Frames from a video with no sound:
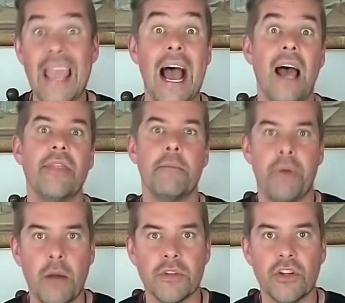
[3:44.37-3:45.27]
Yeah, and then
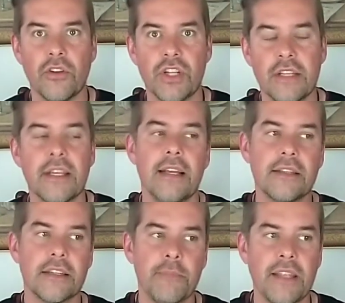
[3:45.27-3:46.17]
Parmesan cheese,
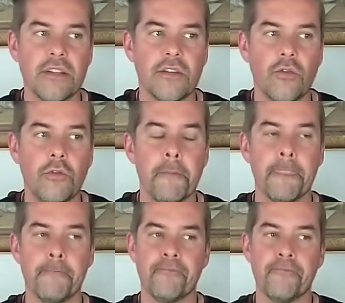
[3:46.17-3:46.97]
it's expensive too.